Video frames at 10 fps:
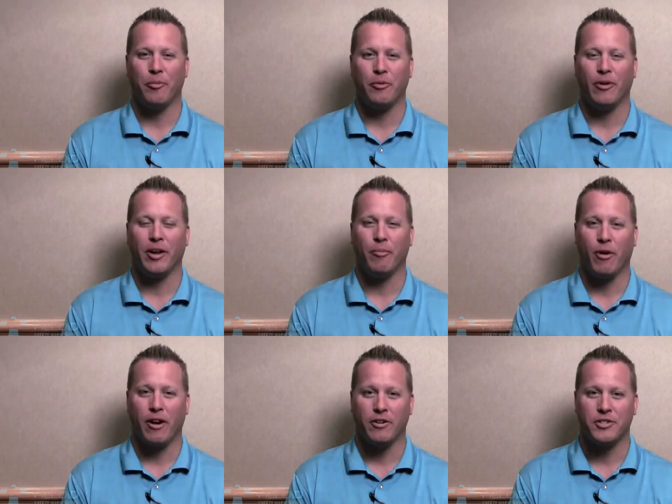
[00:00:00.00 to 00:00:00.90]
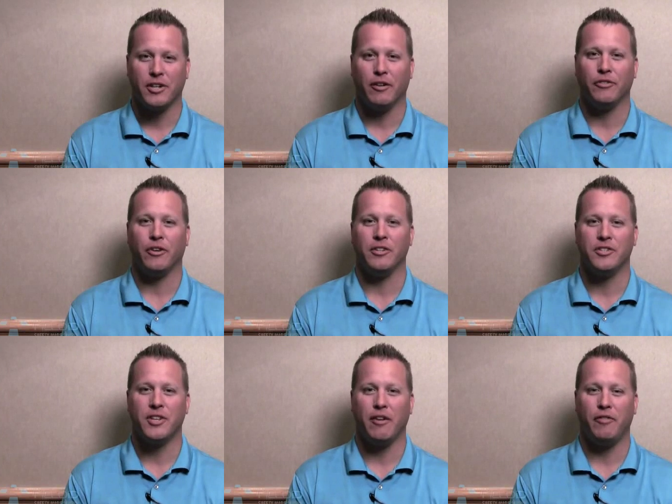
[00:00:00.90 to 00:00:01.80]
Rope and Rigging pride ourselves on
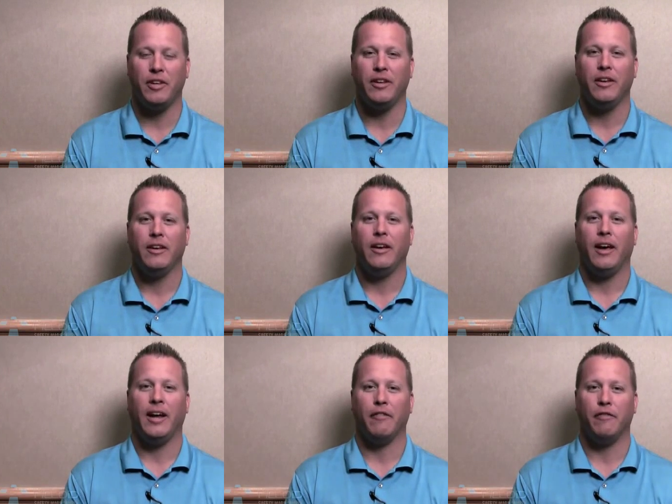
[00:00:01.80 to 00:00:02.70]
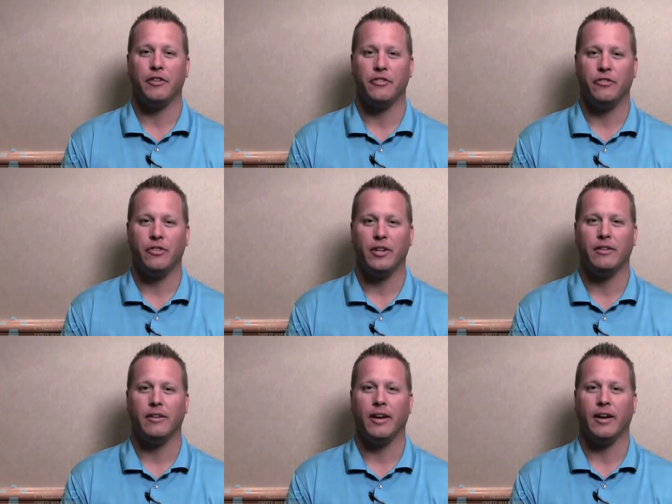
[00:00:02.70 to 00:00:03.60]
safety and efficiency,
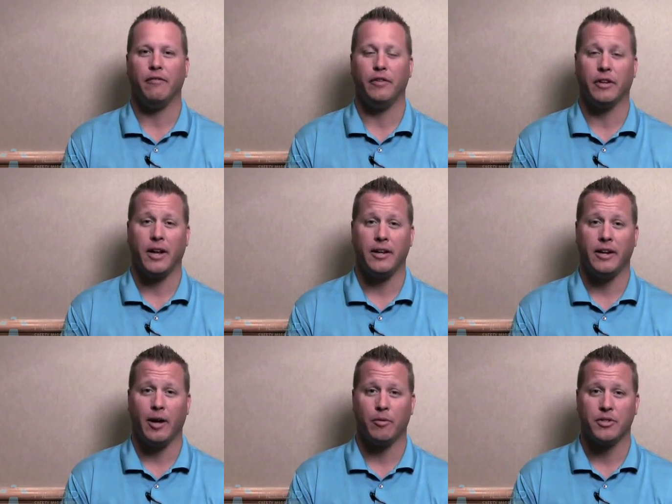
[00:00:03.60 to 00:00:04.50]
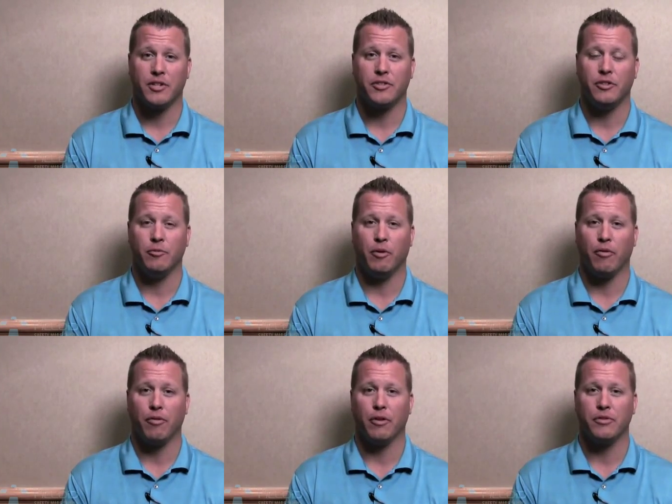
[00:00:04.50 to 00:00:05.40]
and Field ID enables us to do
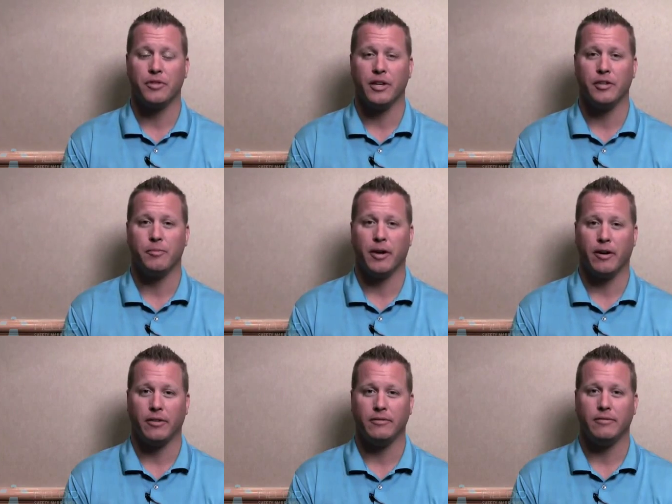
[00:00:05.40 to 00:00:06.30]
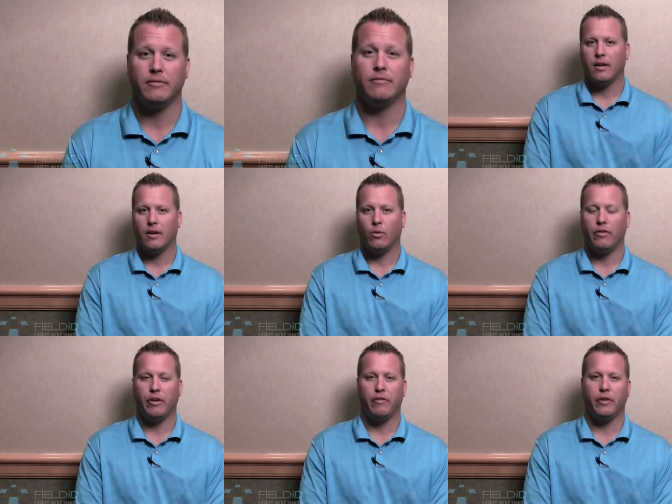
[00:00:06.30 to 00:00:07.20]
both of those things better.
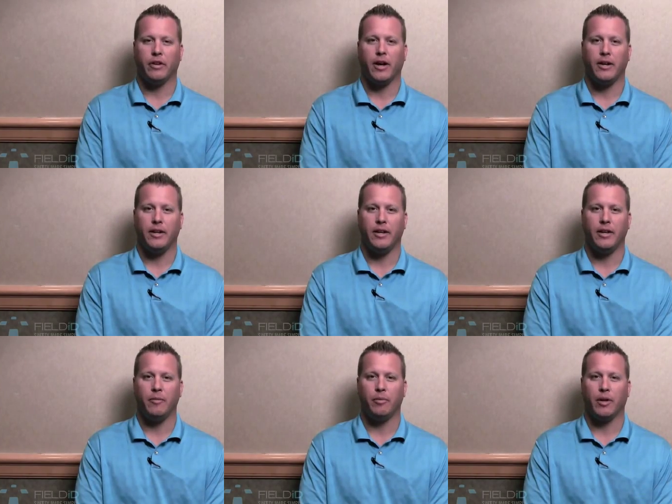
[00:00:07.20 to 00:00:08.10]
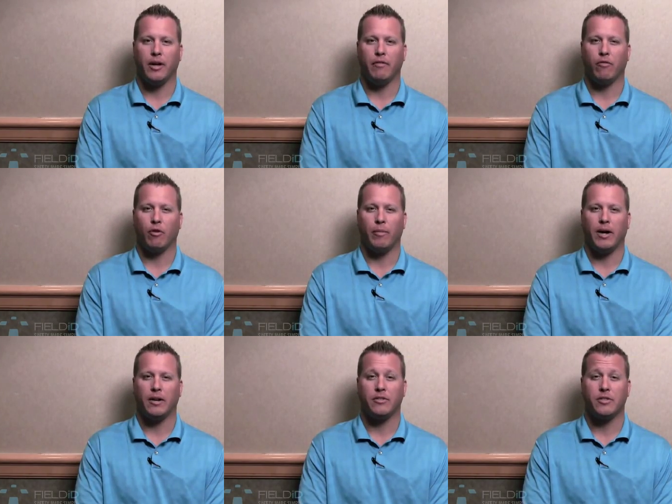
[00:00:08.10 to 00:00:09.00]
We've had Field ID in play for
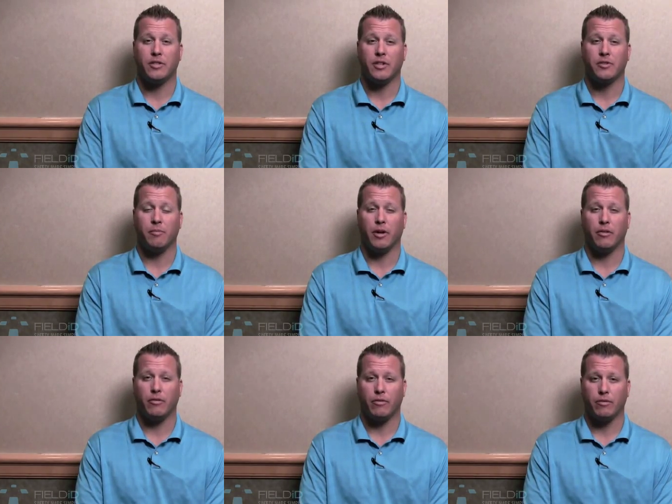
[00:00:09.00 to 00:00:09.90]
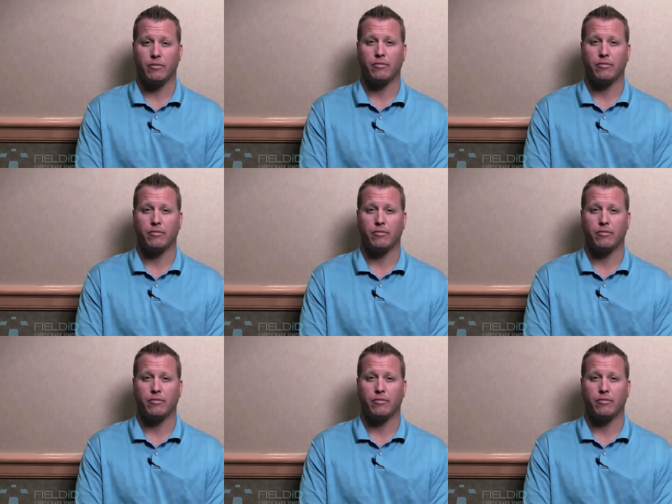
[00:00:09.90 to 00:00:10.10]
about six months.